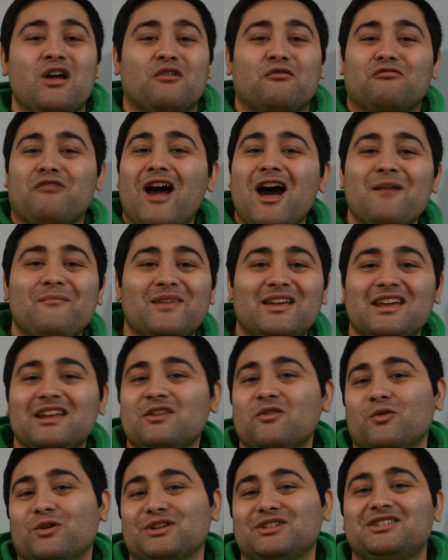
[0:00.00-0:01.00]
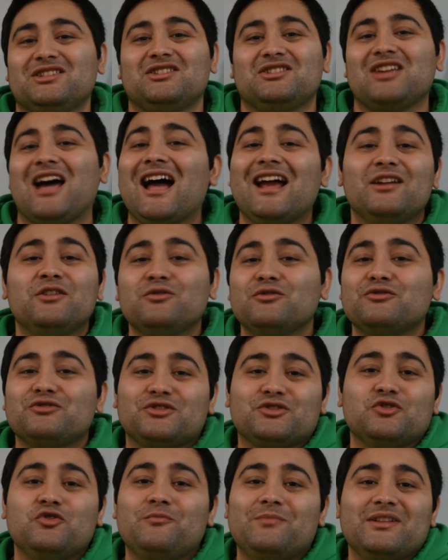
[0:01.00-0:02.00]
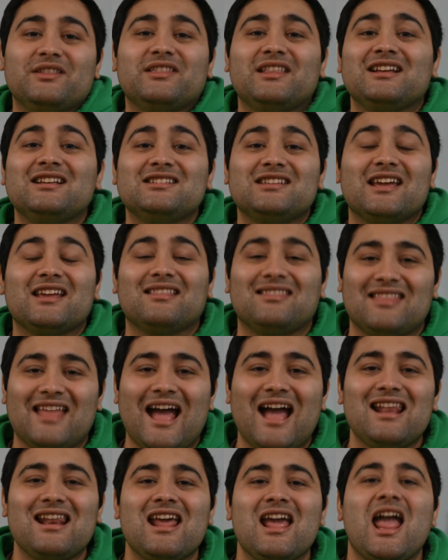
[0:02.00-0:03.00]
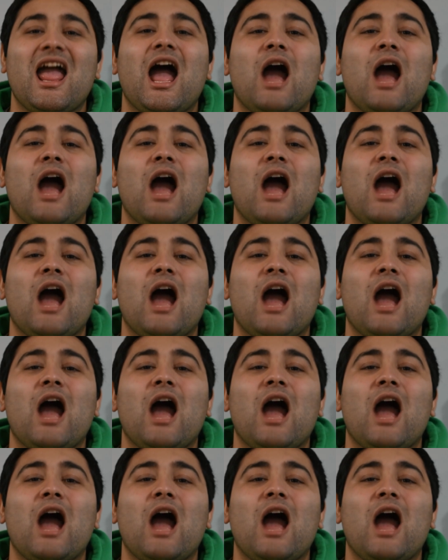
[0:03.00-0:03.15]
ramen or Thai noodle soup and things like that.